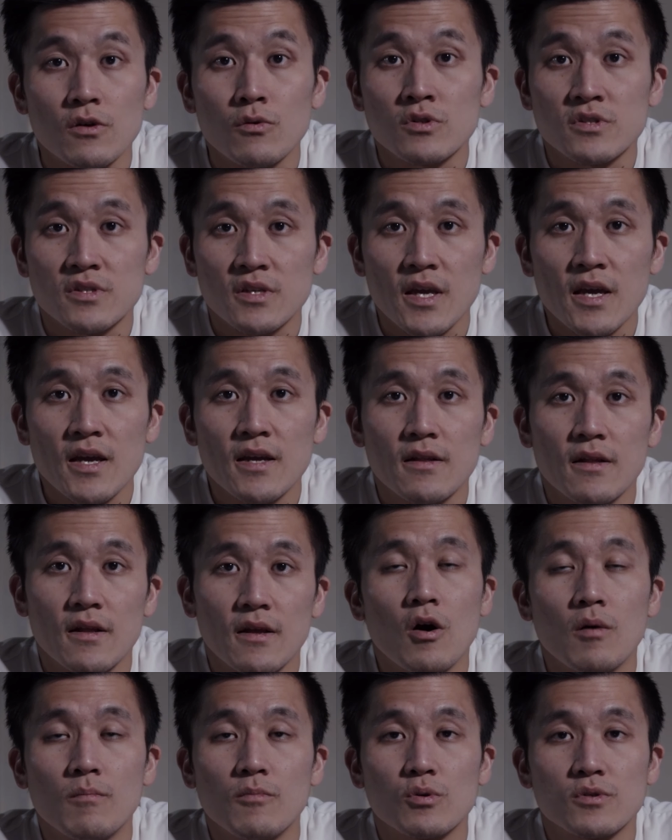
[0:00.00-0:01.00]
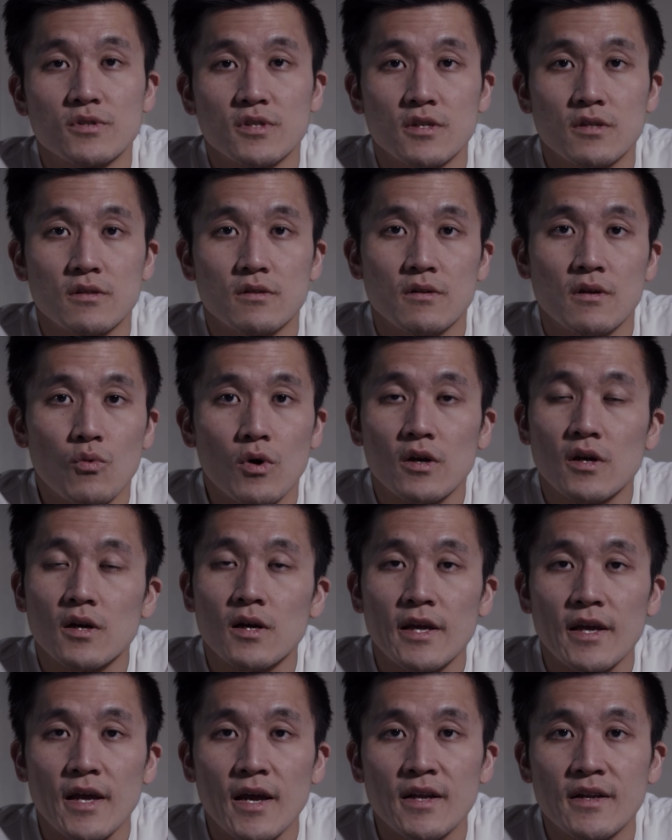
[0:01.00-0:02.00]
it was again almost an
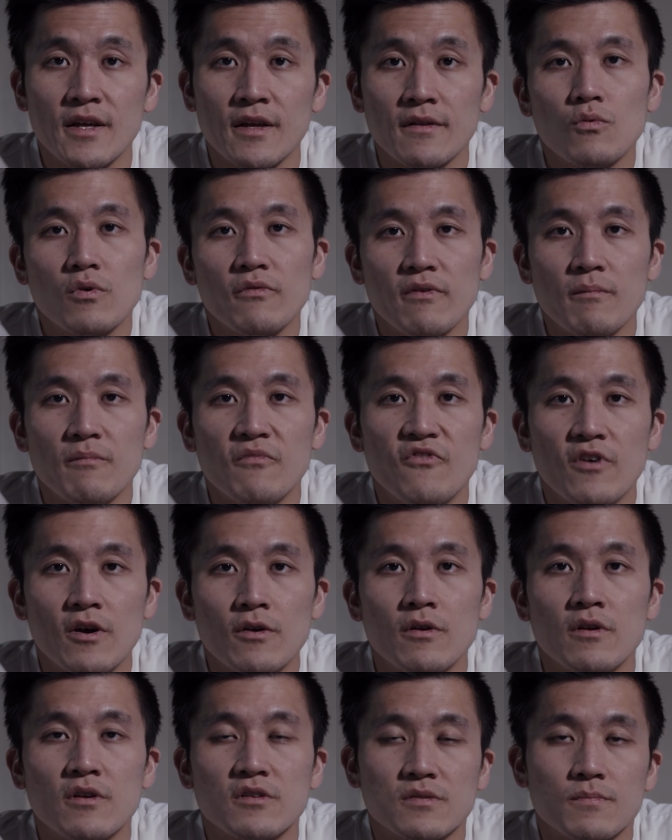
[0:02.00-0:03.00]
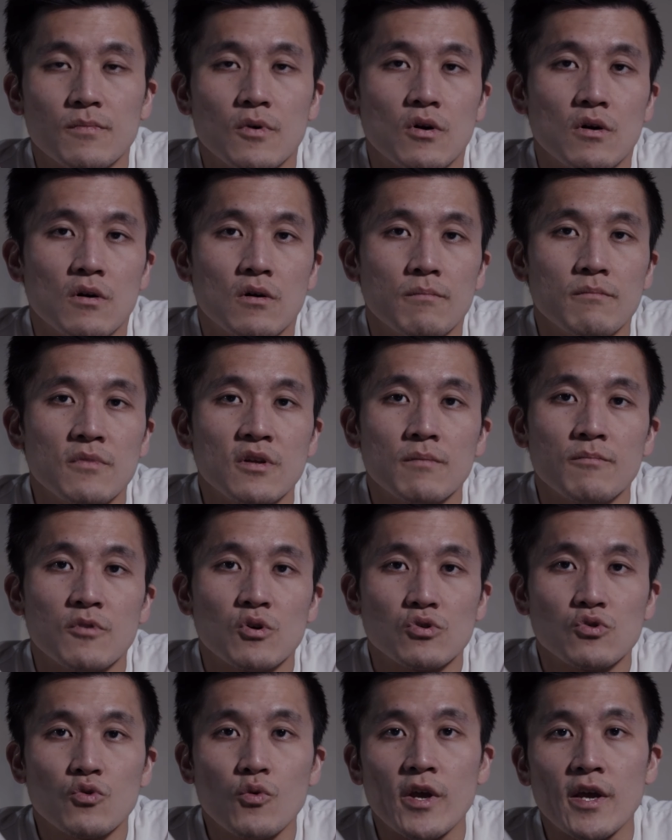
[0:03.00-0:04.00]
one-click edit with a very small
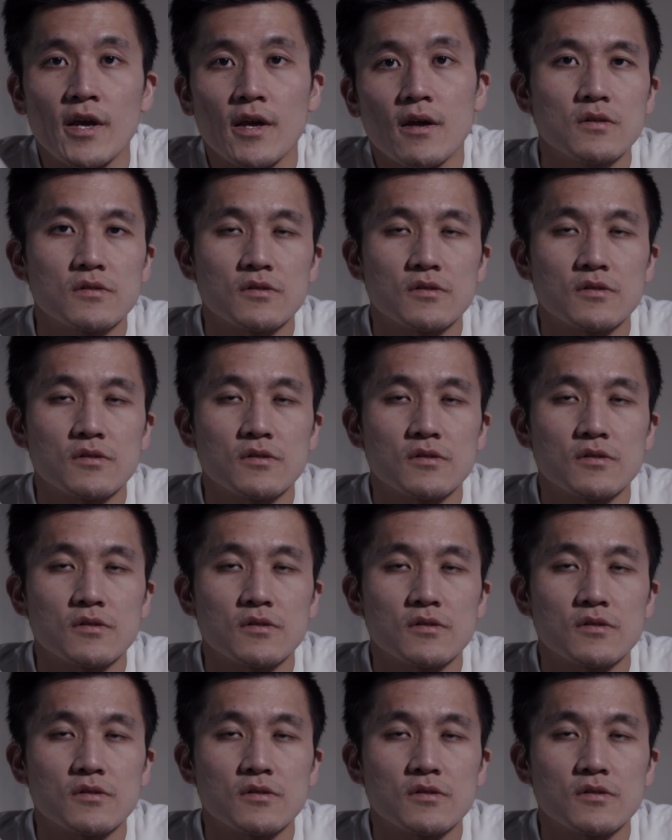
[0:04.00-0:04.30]
minimal tweak.